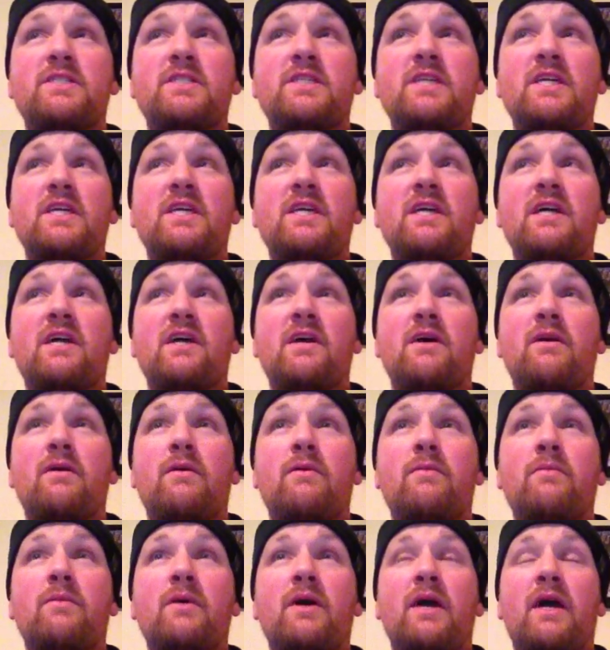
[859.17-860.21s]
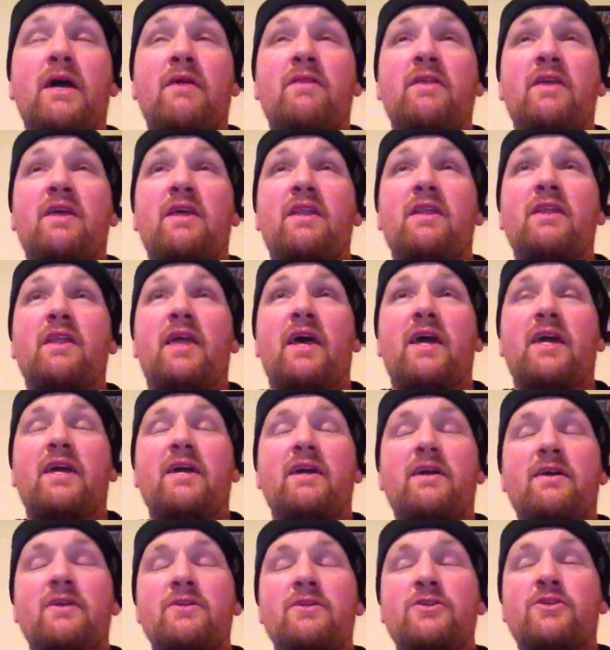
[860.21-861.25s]
and then,
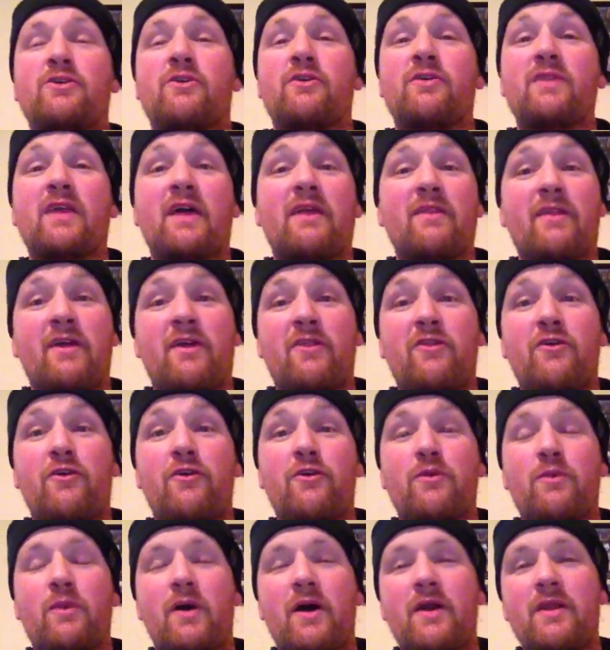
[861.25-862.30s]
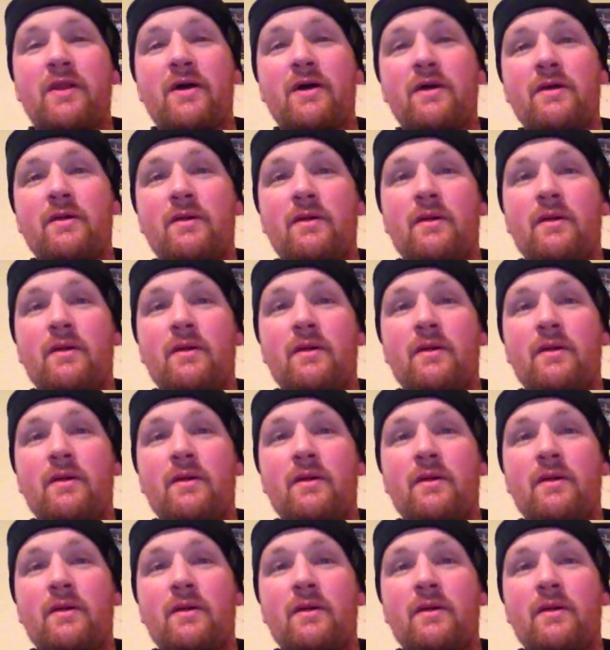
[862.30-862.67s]
like, during that, like, third one,